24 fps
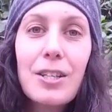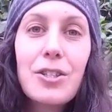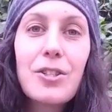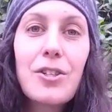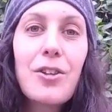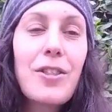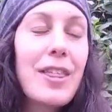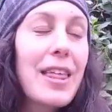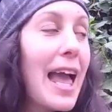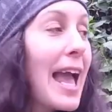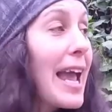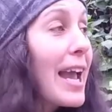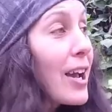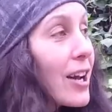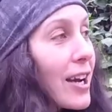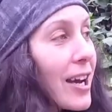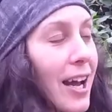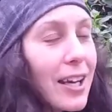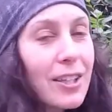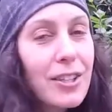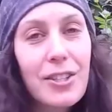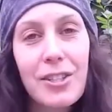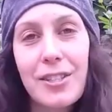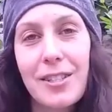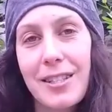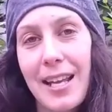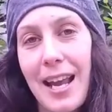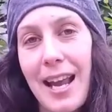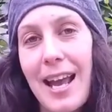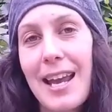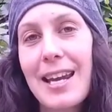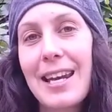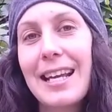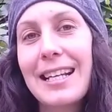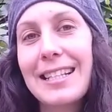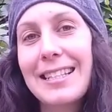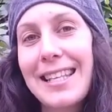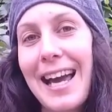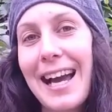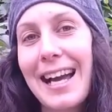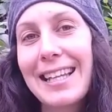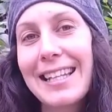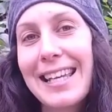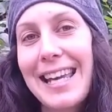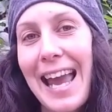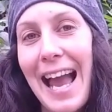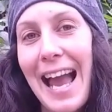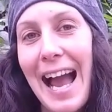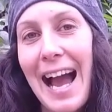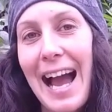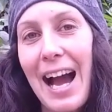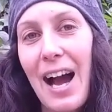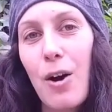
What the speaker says: so they could understand exactly